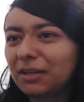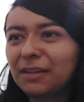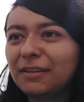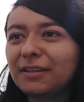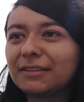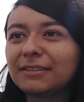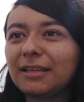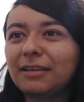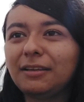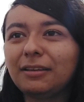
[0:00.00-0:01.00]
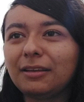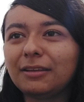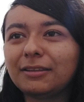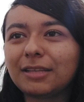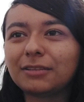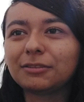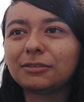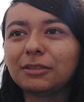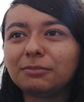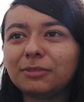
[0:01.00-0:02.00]
but they didn't say, like, his actual
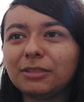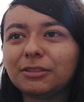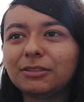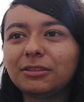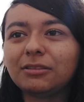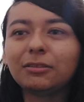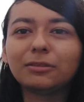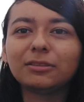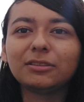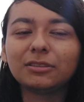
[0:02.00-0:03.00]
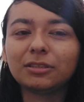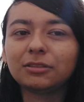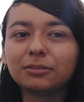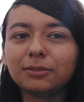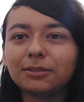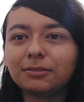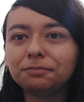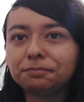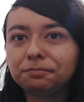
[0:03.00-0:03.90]
name, they just said, oh, this is Chainsaw Man.